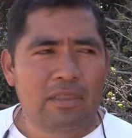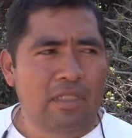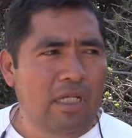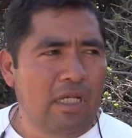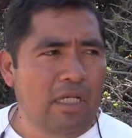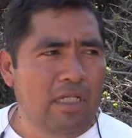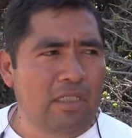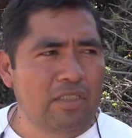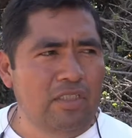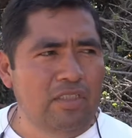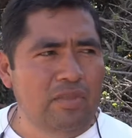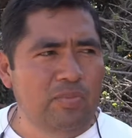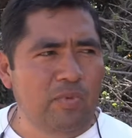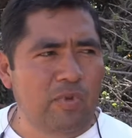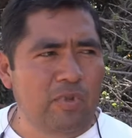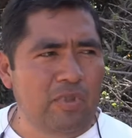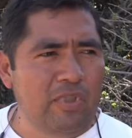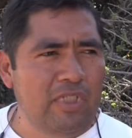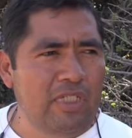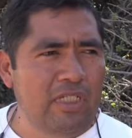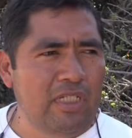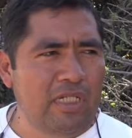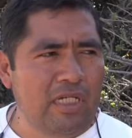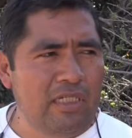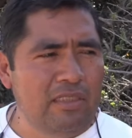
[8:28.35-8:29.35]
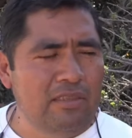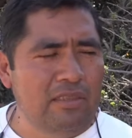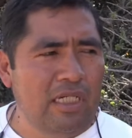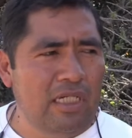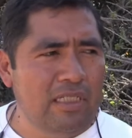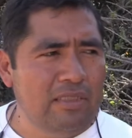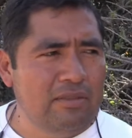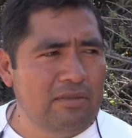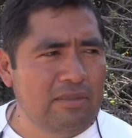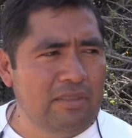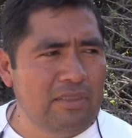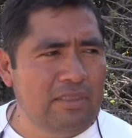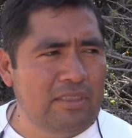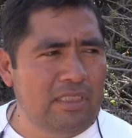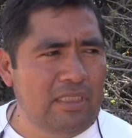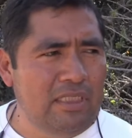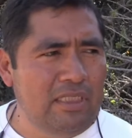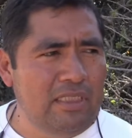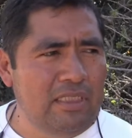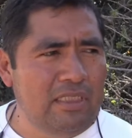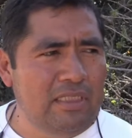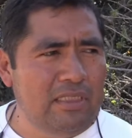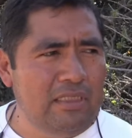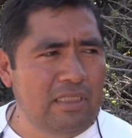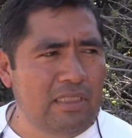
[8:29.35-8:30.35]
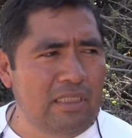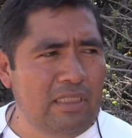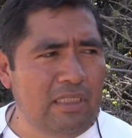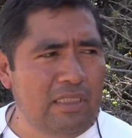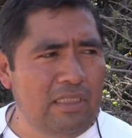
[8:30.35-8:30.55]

And this morning I talked to the city, and